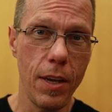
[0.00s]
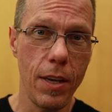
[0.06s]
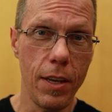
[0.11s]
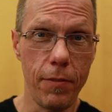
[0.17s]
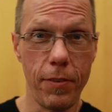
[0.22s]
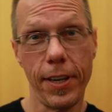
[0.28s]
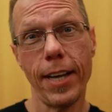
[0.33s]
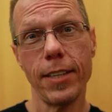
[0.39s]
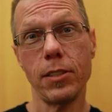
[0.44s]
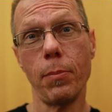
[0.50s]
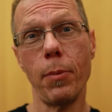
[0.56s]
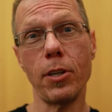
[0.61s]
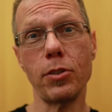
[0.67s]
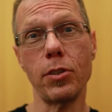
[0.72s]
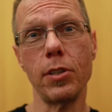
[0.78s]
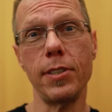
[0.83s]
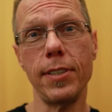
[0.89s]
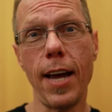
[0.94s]
If you got some
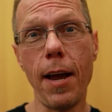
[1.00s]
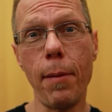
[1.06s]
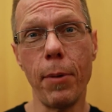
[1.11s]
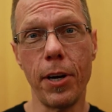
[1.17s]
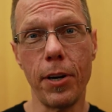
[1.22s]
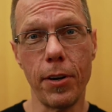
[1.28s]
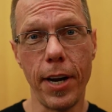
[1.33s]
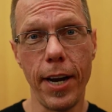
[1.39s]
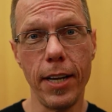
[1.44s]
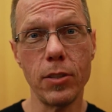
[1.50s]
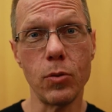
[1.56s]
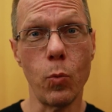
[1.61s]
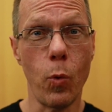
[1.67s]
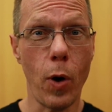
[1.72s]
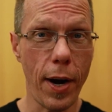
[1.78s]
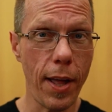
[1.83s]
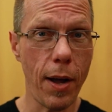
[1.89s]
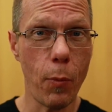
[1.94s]
extra time on your hands,
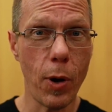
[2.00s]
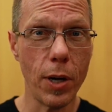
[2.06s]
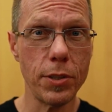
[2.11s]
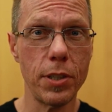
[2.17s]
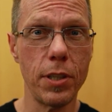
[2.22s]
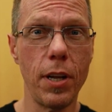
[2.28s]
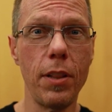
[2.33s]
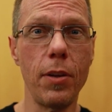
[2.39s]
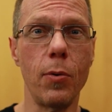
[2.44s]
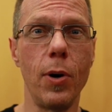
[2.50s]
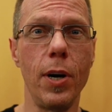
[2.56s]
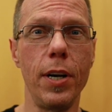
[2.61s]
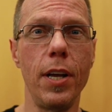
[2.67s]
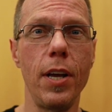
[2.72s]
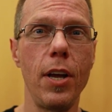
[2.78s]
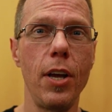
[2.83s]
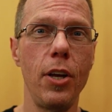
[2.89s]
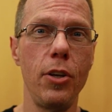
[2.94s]
why not watch another one?
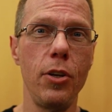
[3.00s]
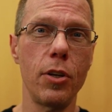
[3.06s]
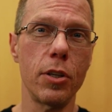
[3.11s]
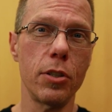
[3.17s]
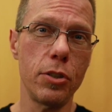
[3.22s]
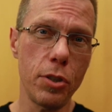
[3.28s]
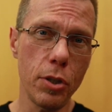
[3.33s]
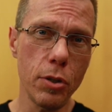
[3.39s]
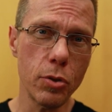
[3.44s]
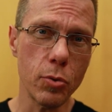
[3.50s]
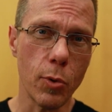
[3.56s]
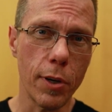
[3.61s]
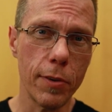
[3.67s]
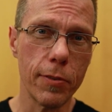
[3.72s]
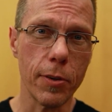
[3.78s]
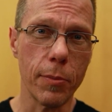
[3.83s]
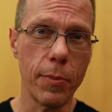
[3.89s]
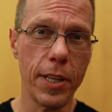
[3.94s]
You can choose one
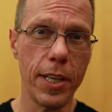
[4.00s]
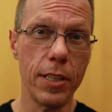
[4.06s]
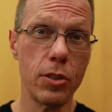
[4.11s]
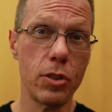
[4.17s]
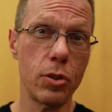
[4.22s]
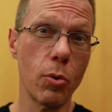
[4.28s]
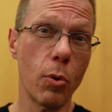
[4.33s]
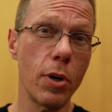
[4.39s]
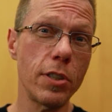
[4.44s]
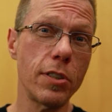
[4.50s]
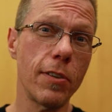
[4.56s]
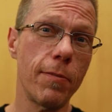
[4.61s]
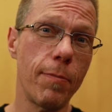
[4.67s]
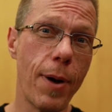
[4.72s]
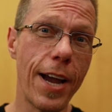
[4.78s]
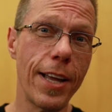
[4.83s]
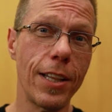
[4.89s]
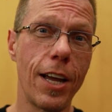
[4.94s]
from the Stories of
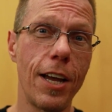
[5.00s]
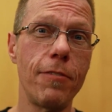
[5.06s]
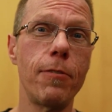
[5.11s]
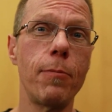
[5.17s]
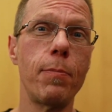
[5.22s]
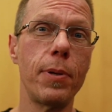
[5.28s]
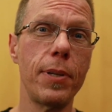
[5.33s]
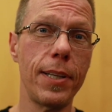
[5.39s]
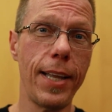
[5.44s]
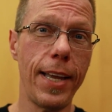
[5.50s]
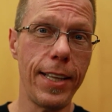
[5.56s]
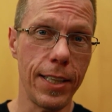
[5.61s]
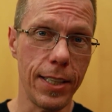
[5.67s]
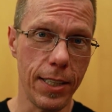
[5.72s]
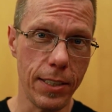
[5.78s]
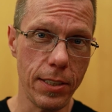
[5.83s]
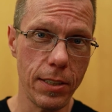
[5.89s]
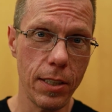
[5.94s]
My Life
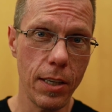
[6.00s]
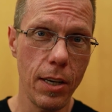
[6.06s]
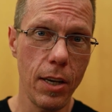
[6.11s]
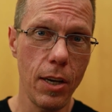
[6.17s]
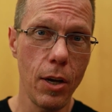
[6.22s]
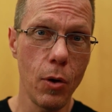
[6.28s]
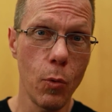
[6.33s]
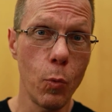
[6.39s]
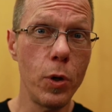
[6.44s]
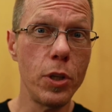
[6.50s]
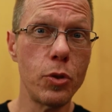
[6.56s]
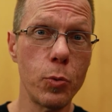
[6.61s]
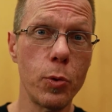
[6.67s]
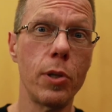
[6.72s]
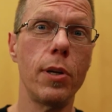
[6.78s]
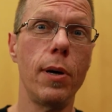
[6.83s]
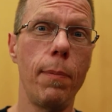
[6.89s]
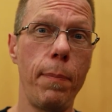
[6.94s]
playlist, which
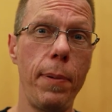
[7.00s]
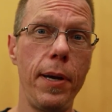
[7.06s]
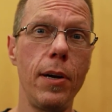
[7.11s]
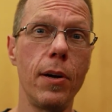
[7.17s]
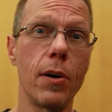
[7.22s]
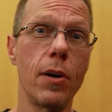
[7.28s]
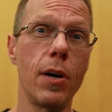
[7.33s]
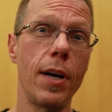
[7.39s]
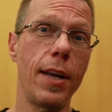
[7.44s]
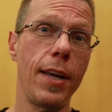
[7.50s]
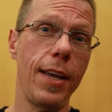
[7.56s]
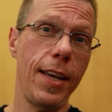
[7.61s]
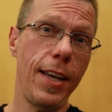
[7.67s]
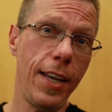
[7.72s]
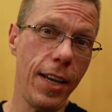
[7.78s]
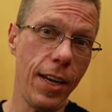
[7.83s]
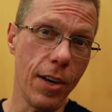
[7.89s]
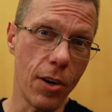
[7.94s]
will appear
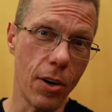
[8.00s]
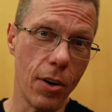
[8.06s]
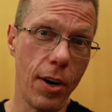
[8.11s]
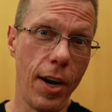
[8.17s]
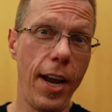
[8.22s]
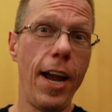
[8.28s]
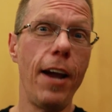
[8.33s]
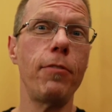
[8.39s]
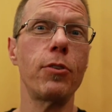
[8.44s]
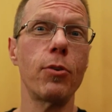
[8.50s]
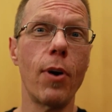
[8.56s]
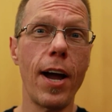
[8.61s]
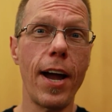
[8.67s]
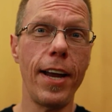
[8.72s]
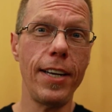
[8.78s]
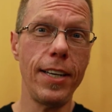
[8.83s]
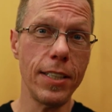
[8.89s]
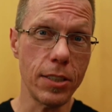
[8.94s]
here after
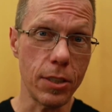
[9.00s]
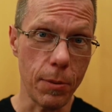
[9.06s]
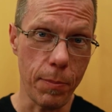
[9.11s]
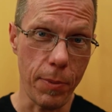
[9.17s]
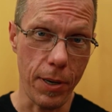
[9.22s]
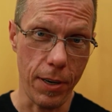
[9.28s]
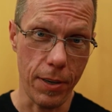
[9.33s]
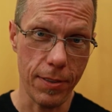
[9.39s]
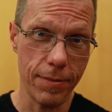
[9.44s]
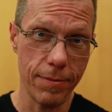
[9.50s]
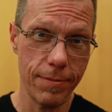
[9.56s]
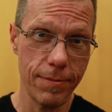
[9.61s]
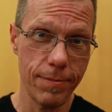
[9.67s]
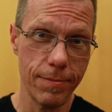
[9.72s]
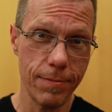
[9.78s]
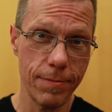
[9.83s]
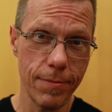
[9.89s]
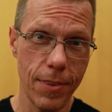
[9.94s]
I disappear.
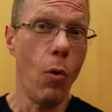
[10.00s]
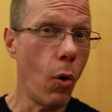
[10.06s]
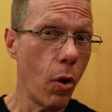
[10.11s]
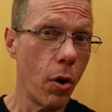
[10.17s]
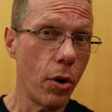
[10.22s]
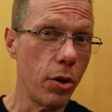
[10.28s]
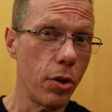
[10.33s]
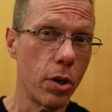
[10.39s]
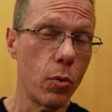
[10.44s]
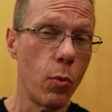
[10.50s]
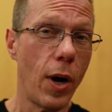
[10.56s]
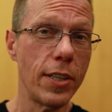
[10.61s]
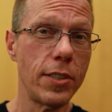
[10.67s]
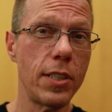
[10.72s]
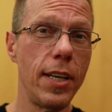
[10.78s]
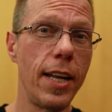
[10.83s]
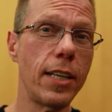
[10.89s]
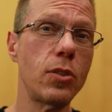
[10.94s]
Or you could
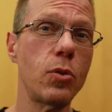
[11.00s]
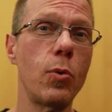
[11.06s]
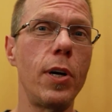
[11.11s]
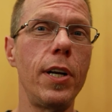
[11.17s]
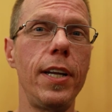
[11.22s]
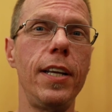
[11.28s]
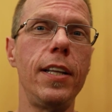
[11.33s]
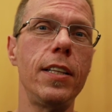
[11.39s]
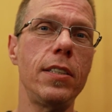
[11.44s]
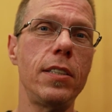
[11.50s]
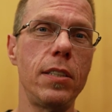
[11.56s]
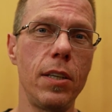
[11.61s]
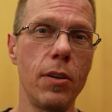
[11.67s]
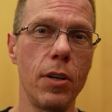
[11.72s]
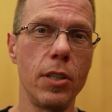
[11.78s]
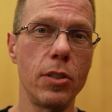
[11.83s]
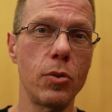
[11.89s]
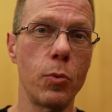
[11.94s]
watch the next one in the
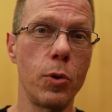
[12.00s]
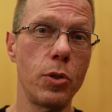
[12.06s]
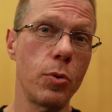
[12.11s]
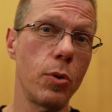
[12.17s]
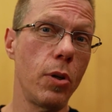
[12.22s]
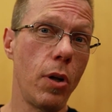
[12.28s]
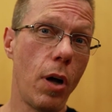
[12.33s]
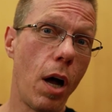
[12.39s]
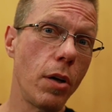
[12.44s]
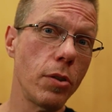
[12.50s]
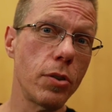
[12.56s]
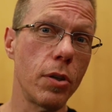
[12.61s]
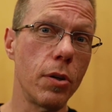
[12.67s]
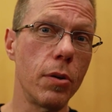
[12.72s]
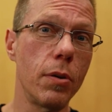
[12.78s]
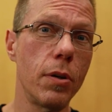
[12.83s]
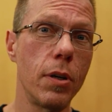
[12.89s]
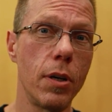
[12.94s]
series, which will
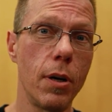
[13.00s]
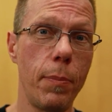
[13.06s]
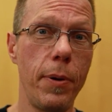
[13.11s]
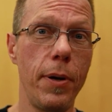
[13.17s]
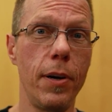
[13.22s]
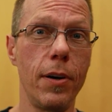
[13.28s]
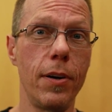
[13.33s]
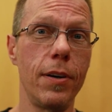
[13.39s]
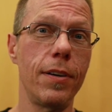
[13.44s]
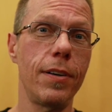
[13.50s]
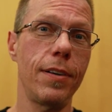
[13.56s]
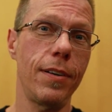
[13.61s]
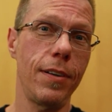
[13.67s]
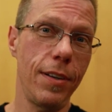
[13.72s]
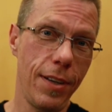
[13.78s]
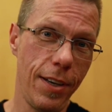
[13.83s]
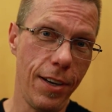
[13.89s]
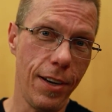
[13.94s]
also
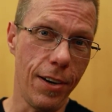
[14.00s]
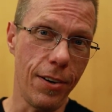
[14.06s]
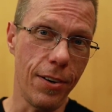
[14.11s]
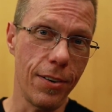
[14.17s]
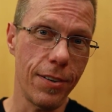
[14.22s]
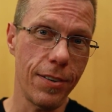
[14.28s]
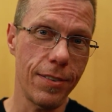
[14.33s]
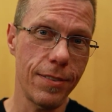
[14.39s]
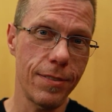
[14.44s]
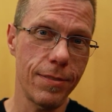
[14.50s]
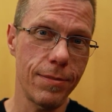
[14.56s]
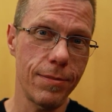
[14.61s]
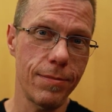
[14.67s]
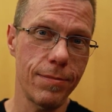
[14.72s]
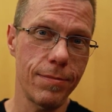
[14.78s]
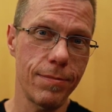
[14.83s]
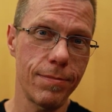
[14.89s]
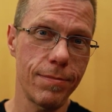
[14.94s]
appear
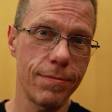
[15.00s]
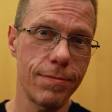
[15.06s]
here.